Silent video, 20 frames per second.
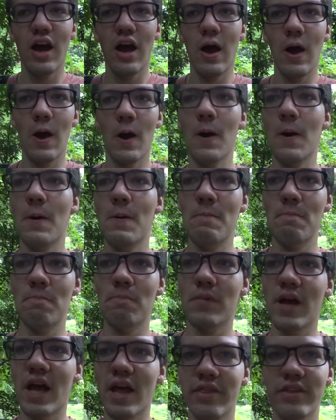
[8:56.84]

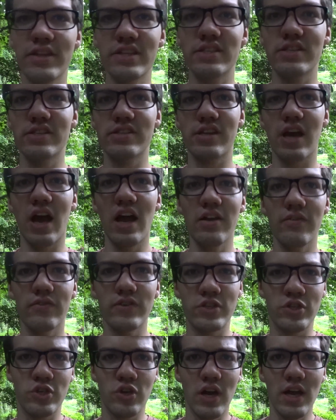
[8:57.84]
And this is kind of a
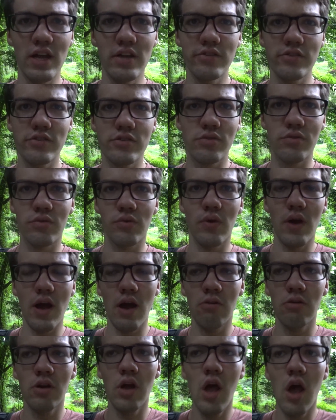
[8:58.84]
trend
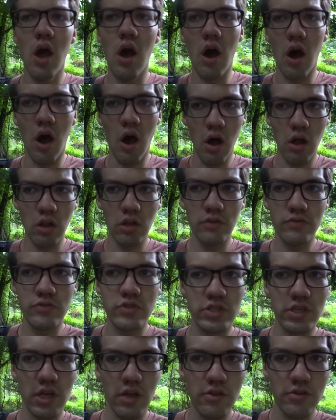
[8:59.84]
throughout all of
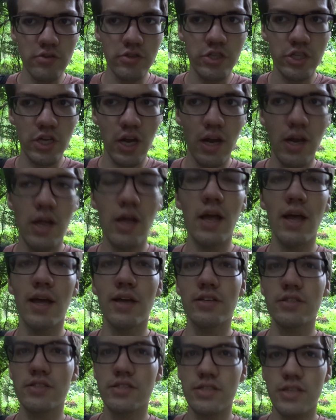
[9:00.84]
southern China
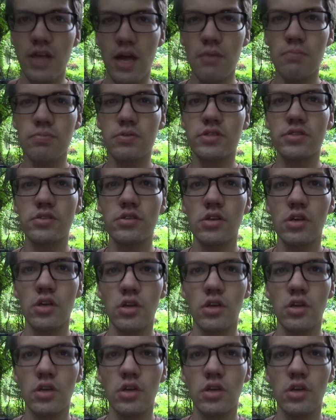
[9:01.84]
except